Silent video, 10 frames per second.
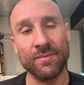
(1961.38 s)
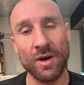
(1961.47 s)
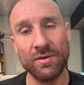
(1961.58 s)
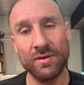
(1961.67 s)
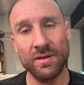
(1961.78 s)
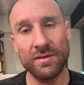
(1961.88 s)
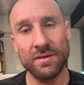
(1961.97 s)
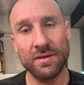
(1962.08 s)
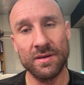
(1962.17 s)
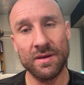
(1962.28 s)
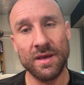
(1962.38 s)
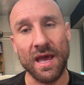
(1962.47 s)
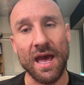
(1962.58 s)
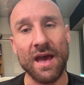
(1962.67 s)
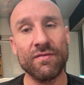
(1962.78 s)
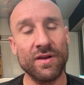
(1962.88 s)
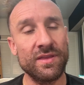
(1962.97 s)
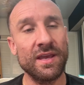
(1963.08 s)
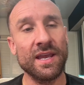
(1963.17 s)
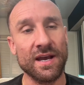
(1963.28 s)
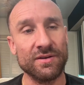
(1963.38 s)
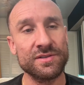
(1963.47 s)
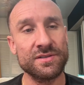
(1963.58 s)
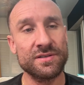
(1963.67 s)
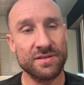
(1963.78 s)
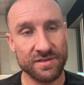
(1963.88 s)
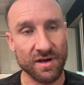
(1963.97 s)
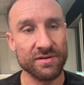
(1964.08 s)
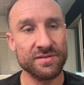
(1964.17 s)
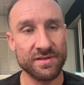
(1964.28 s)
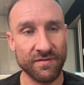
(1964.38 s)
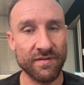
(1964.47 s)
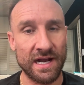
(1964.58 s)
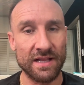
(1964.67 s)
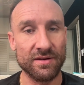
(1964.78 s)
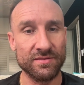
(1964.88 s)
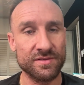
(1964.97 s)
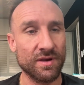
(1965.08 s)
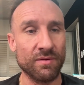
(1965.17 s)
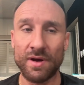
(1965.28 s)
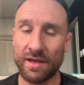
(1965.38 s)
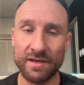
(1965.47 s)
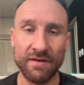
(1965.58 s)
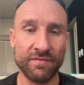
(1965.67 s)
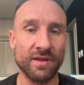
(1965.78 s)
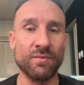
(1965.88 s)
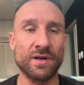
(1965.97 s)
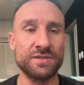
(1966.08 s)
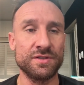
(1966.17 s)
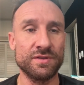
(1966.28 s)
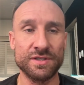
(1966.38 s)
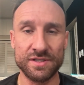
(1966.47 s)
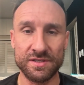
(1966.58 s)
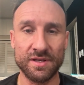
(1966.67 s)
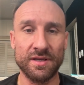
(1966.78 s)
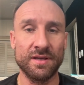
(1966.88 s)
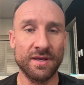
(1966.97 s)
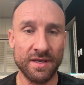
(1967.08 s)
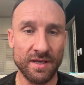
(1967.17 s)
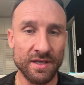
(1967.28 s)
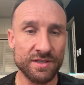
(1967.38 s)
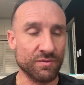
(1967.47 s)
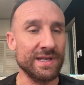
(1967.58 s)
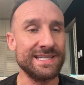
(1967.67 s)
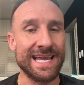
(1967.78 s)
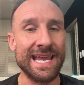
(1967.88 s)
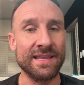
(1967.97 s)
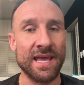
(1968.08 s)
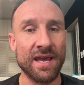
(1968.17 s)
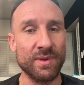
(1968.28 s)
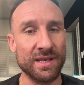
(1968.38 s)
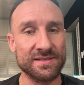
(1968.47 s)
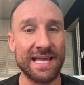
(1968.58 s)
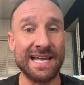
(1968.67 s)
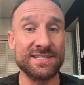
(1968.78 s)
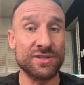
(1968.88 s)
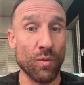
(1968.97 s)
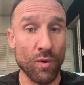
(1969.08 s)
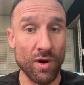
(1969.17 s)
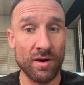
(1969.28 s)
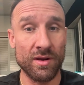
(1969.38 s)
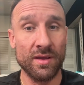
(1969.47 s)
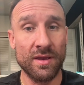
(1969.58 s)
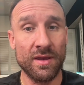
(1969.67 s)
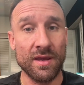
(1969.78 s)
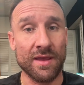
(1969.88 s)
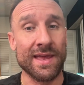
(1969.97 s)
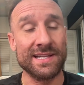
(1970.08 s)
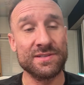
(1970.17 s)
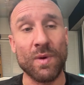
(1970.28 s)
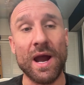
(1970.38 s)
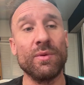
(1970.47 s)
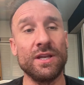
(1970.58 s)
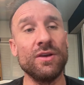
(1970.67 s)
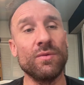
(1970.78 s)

mode, everything else starts to follow. So I definitely want you to just to retain that, because that's the work and that's why we do